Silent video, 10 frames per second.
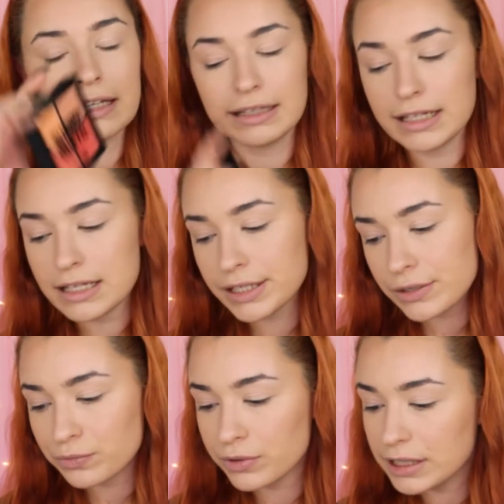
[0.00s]

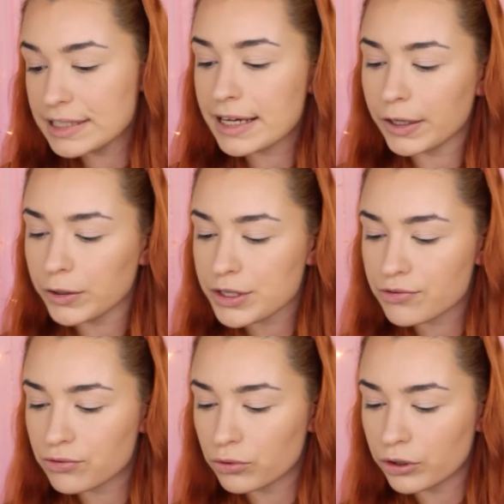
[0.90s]
This retails
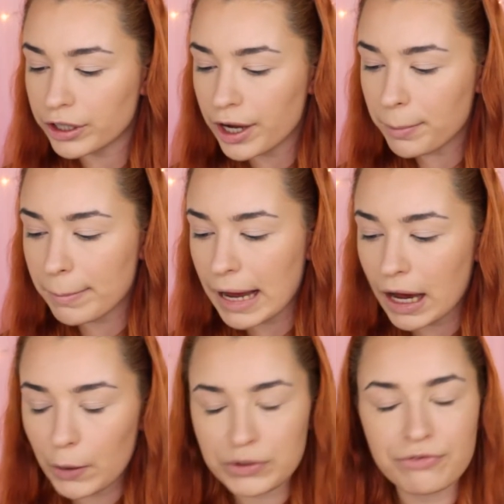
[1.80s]
for
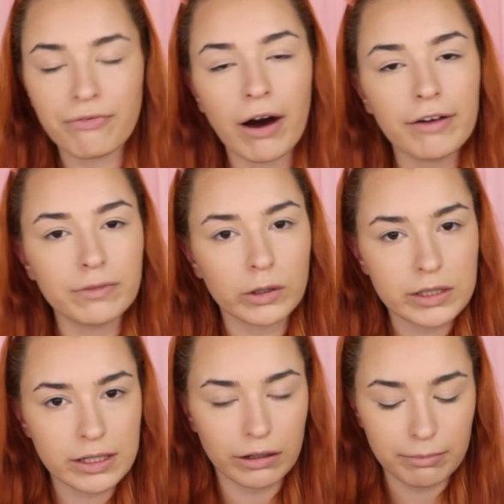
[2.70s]
about
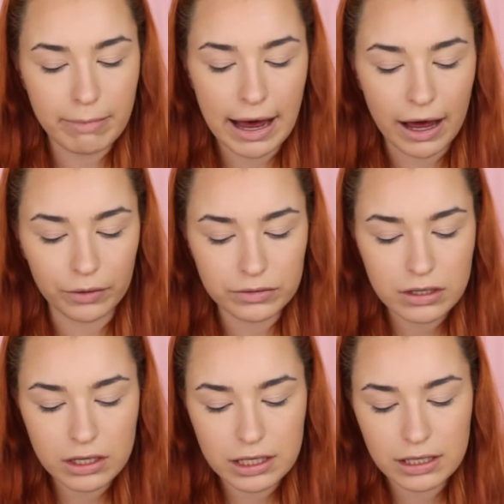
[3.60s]

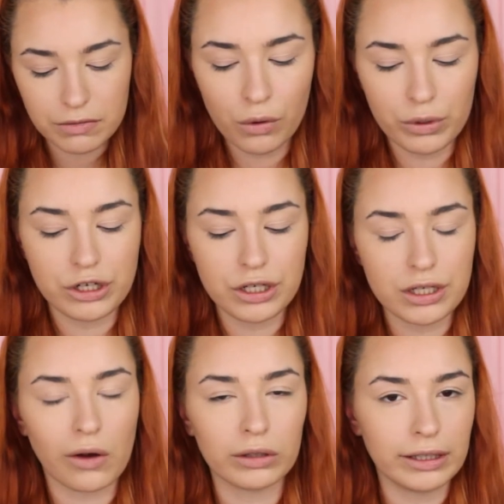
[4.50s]
£5.99, which
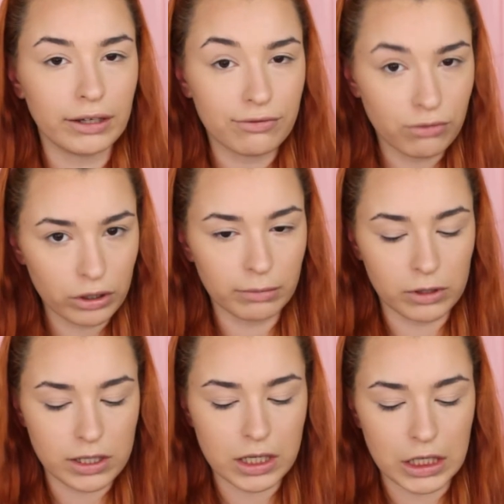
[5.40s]
is on the
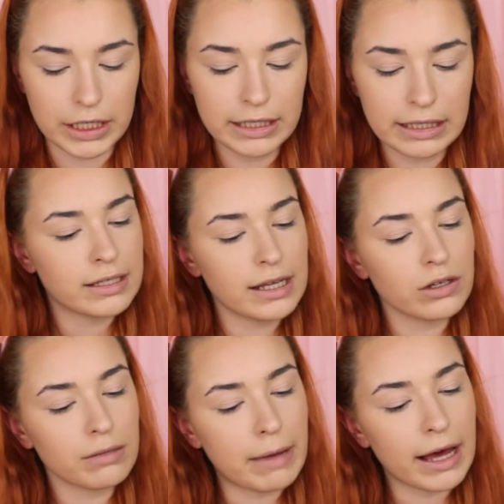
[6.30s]
affordable side. It says
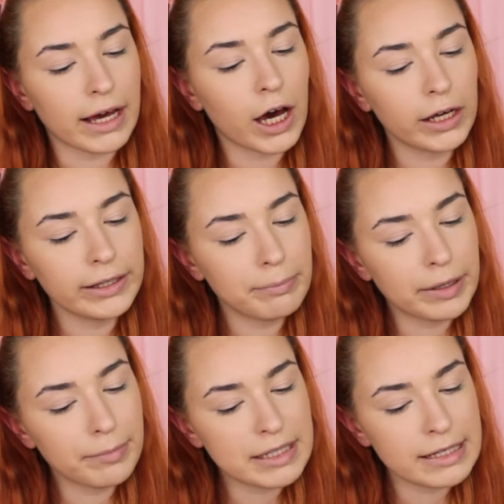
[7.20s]
on the back, highly
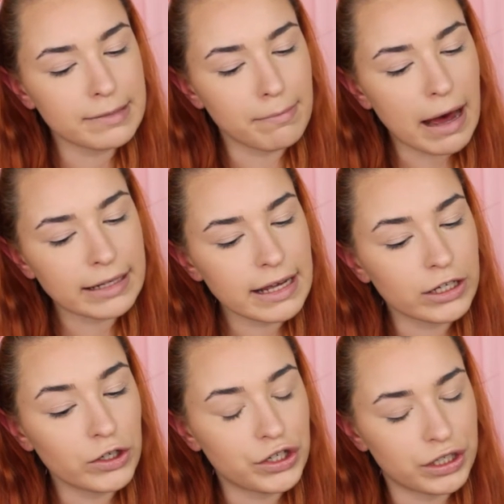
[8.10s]
pigmented matte
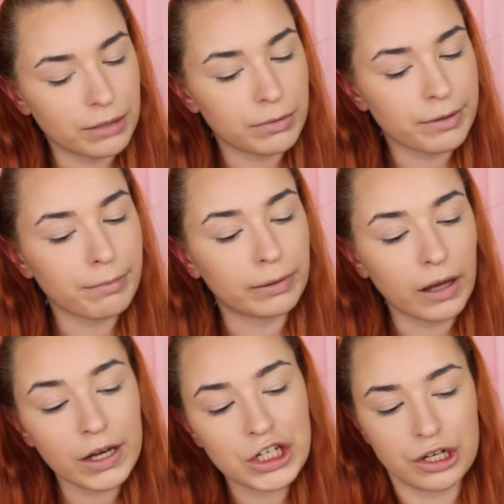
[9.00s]
and shimmer
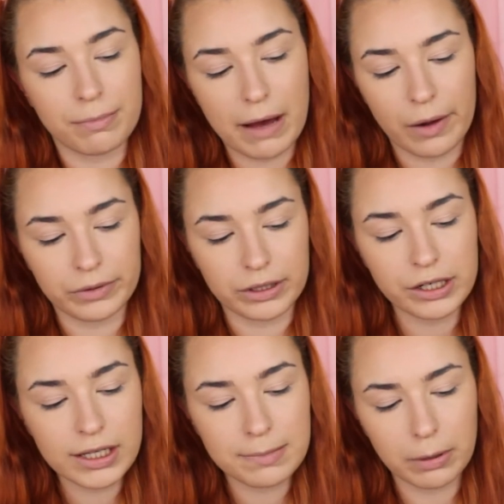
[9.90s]
blusher
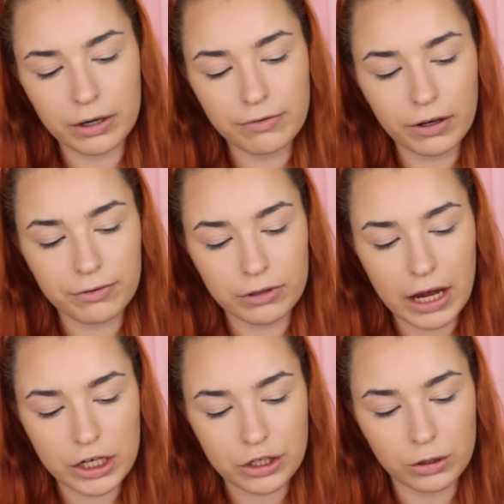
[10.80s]
powders, perfect for
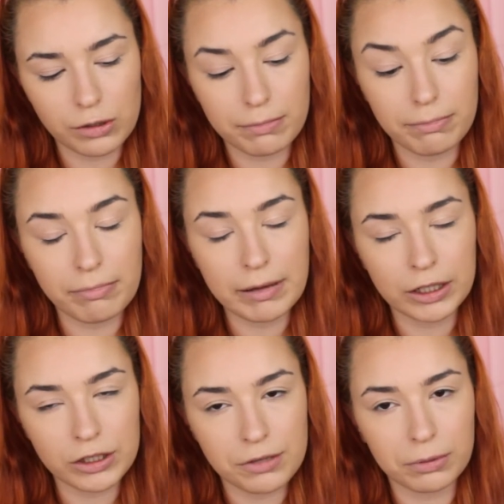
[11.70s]
natural
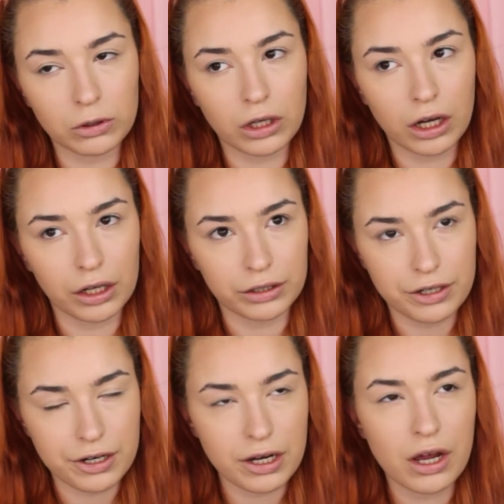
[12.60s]
buildable color.